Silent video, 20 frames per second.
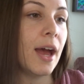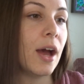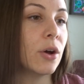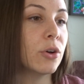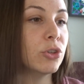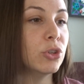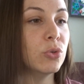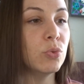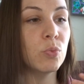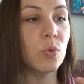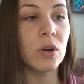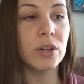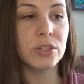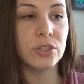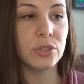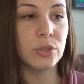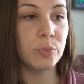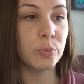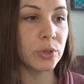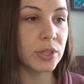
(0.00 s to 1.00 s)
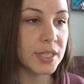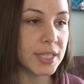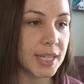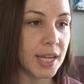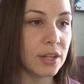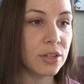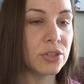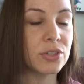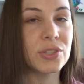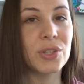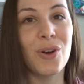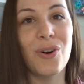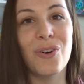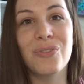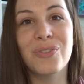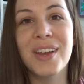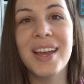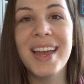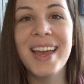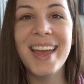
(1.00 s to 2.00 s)
how you want to present
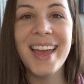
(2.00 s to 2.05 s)
yourself,